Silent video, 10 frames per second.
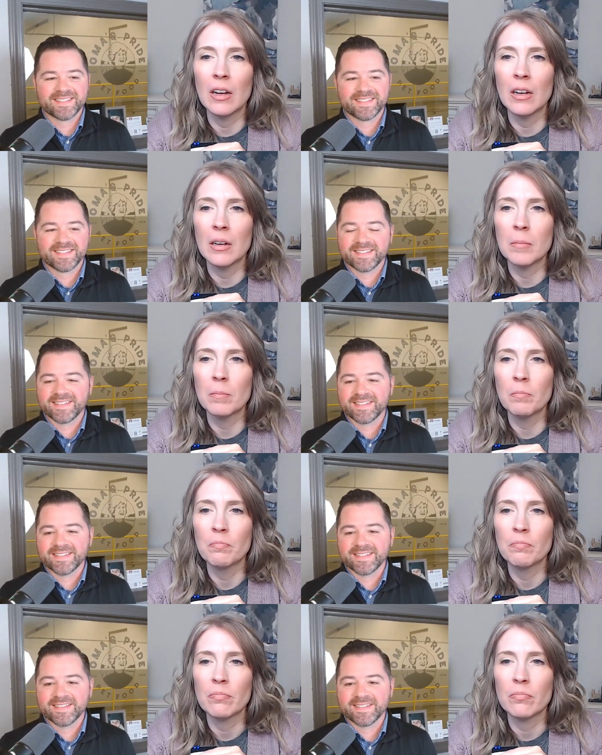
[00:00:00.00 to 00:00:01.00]

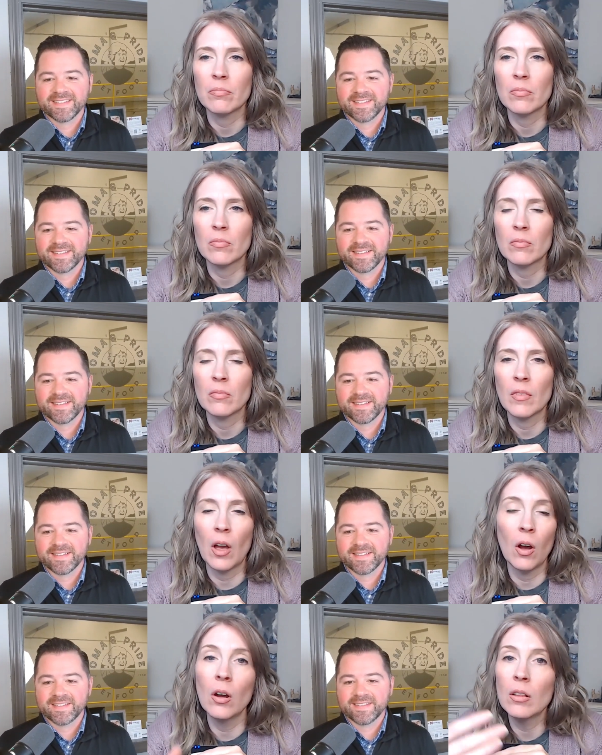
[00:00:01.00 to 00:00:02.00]

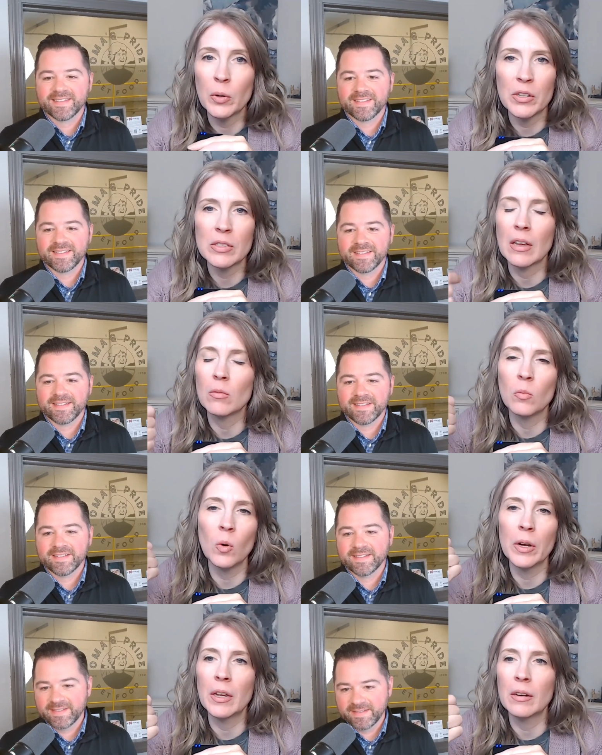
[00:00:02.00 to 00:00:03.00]
Speaker 1: all of what you said.
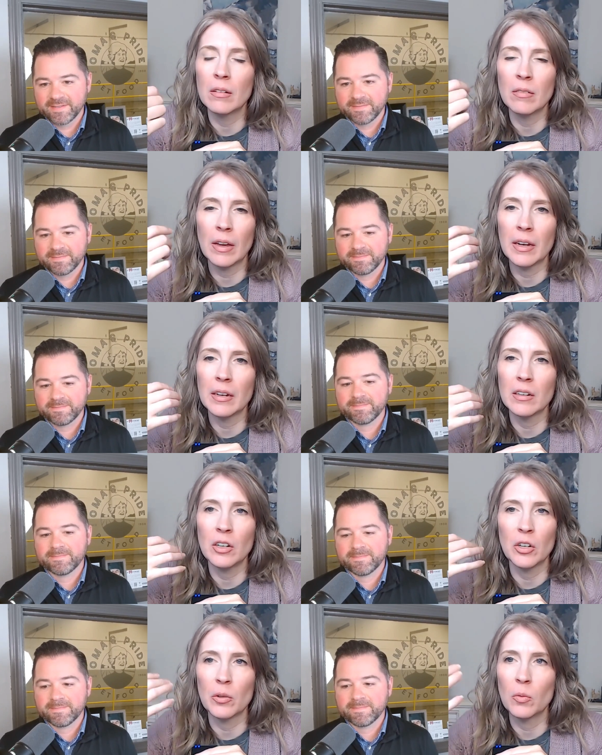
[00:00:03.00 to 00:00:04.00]
One,
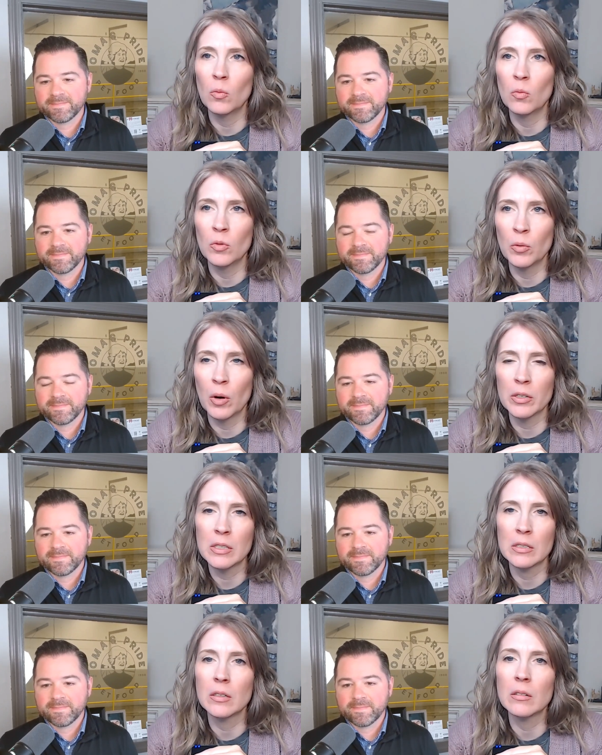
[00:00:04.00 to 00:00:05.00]
that, you
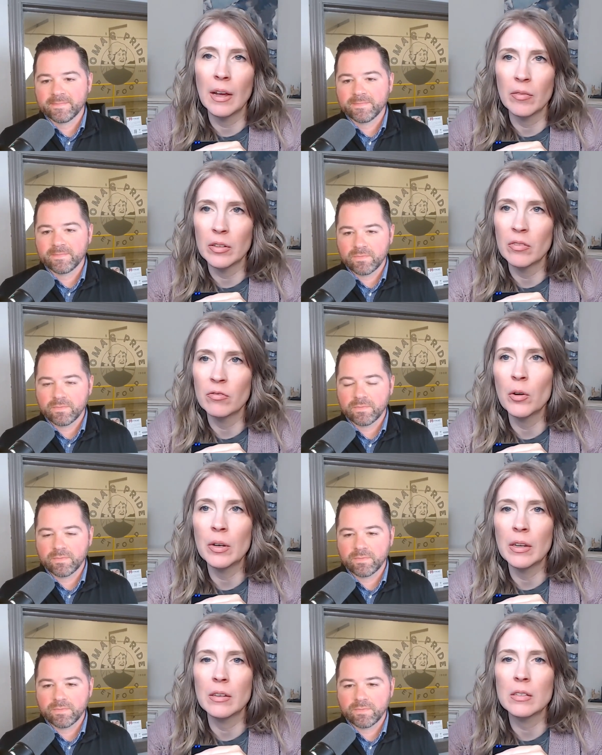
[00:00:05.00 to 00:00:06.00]
are still heavily
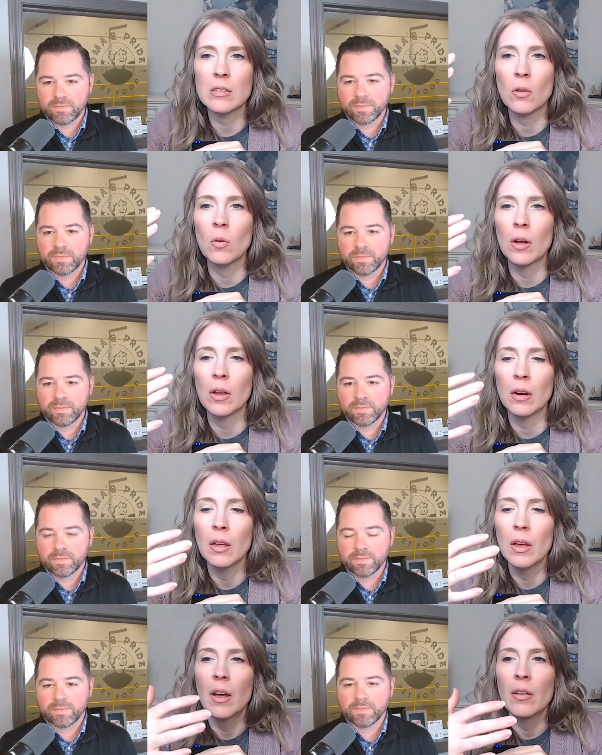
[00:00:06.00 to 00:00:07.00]
focused
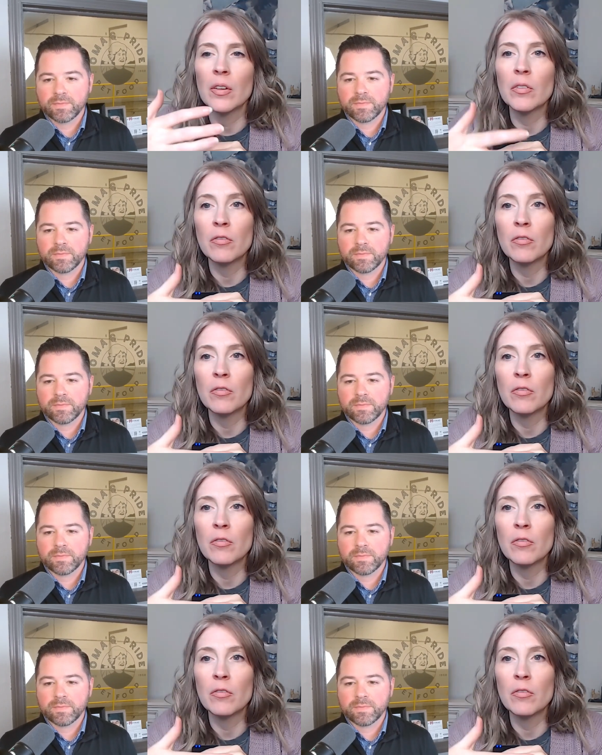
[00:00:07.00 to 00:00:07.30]
on the